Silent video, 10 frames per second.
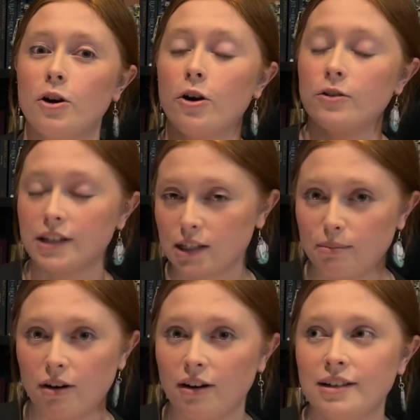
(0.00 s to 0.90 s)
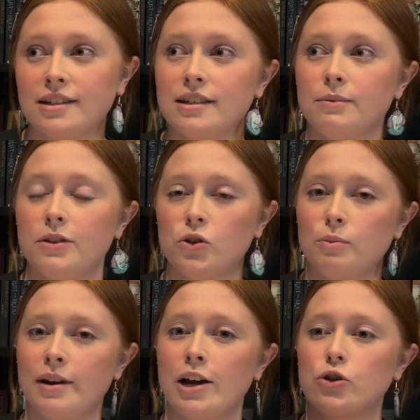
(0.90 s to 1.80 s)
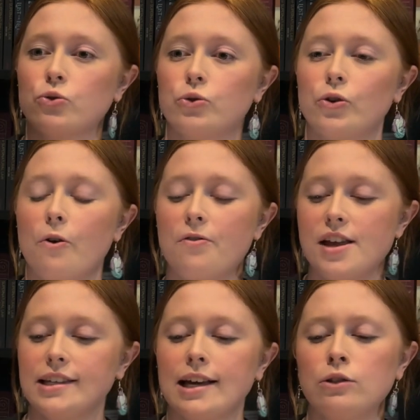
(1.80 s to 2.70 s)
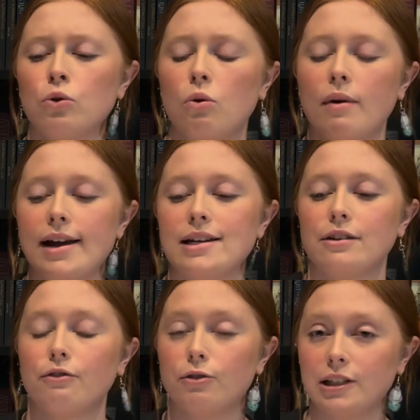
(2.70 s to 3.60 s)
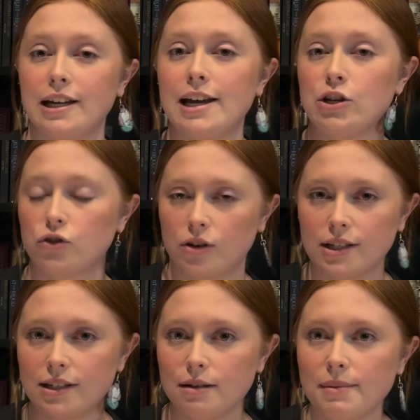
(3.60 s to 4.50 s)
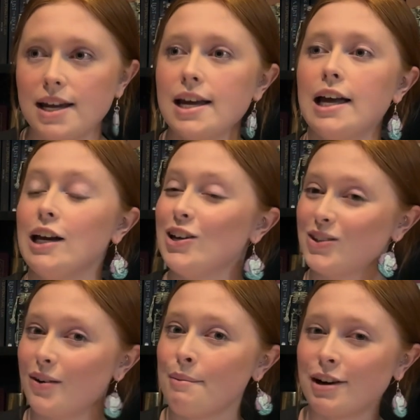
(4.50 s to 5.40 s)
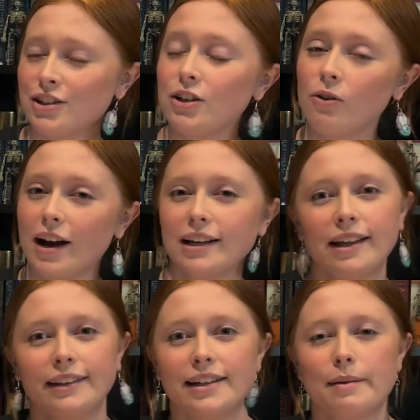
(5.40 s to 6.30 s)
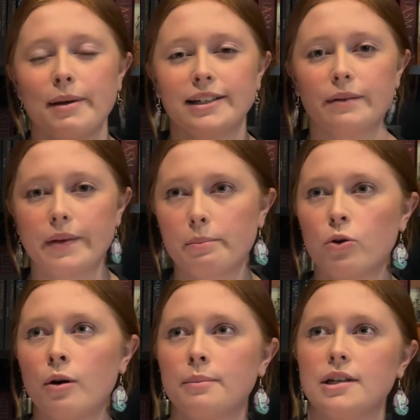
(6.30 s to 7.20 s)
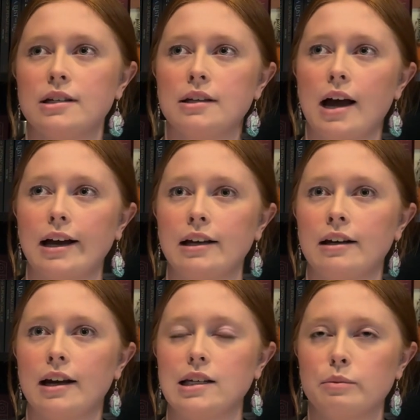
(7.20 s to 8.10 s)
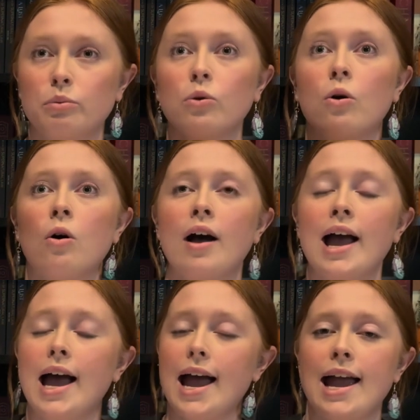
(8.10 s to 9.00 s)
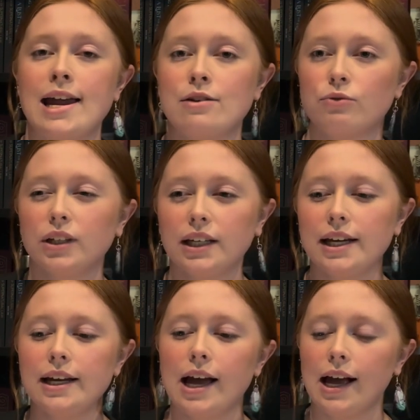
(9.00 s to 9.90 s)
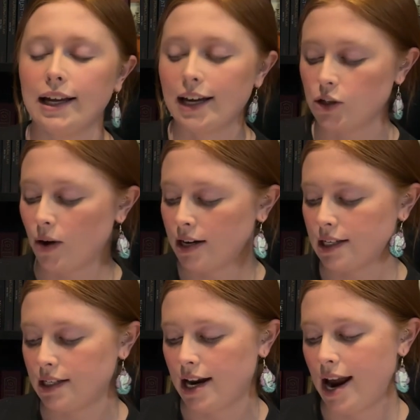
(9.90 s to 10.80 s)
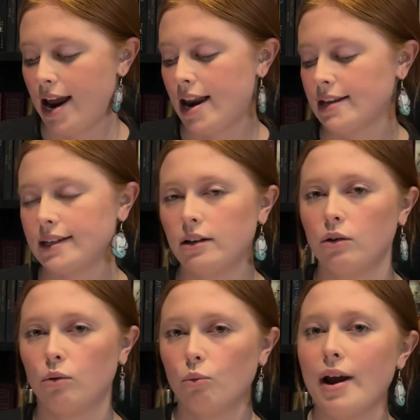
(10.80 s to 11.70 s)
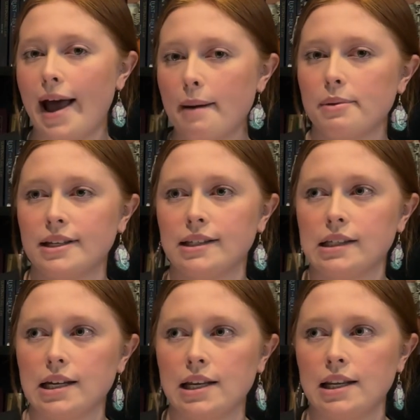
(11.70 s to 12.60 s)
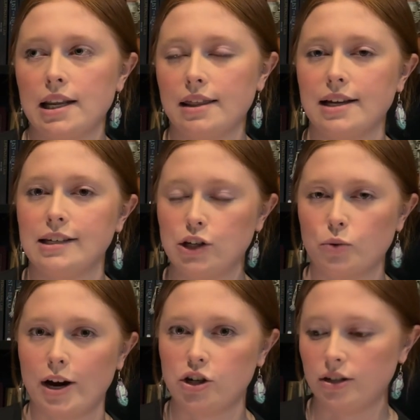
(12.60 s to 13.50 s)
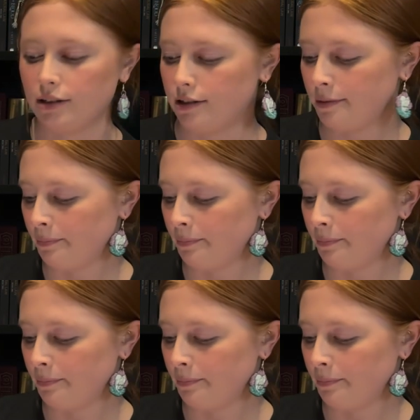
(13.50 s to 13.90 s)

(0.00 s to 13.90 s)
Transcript: own experiences with the supernatural, so this has always really interested me. So I'm actually quite glad that I picked up that prompt, is that I can explore and really get to understand what happens in these situations.